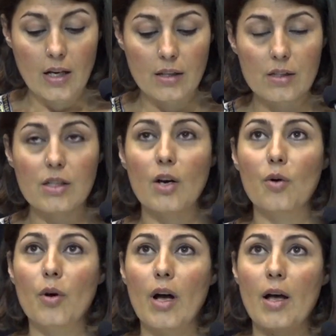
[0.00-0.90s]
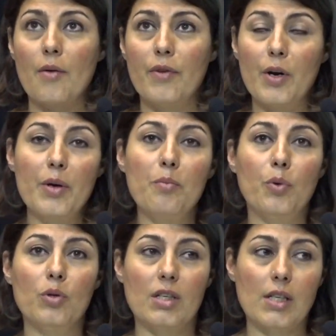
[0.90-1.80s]
So a very
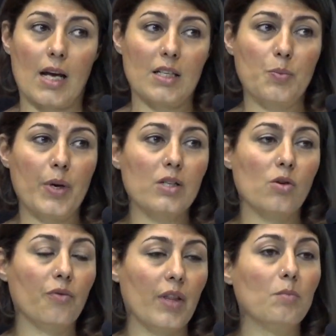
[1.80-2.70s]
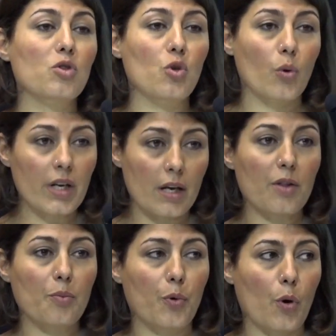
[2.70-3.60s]
important aspect of them joining
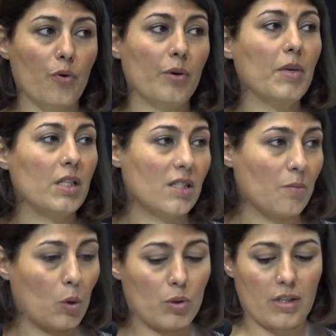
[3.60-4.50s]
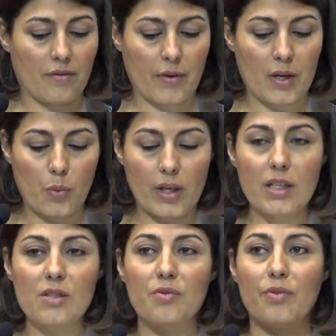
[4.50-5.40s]
the program is the motive. And what
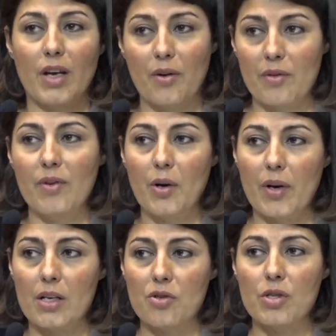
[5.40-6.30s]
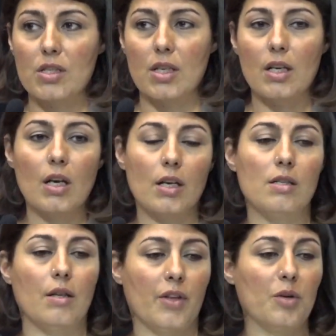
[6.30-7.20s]
is very, very interesting
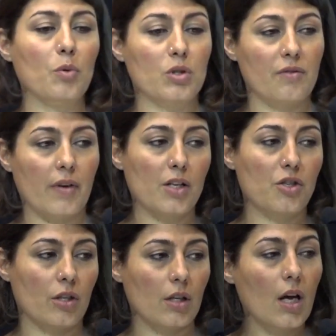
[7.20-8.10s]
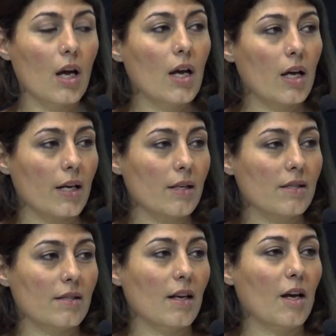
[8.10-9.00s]
is that their motivation
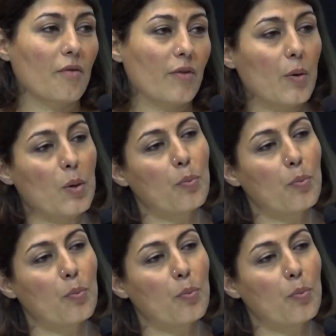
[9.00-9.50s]
is very